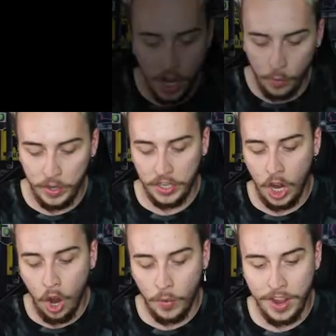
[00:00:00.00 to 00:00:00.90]
Here we
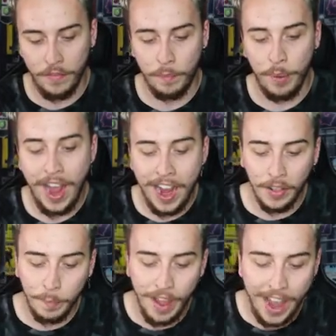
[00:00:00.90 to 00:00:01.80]
go, we have a
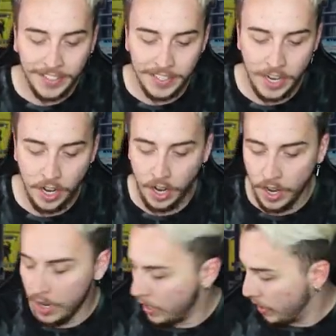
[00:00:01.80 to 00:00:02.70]
pile of packs here
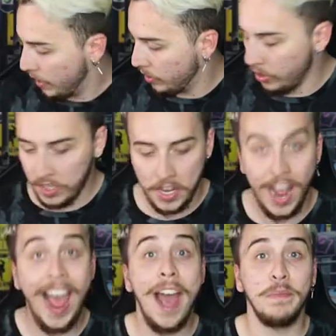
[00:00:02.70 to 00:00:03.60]
is looking
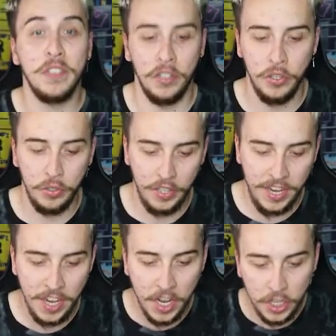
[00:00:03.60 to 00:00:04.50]

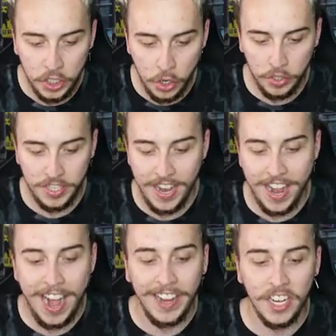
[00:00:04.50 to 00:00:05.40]
absolutely juicy
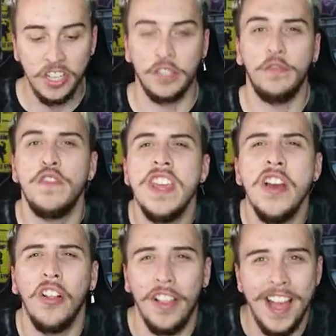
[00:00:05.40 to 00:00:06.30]
and I can just
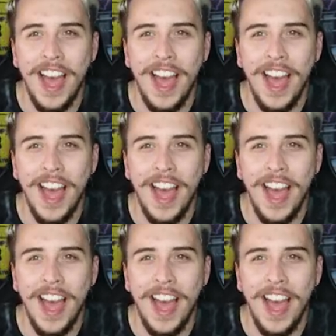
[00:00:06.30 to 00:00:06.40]
feel,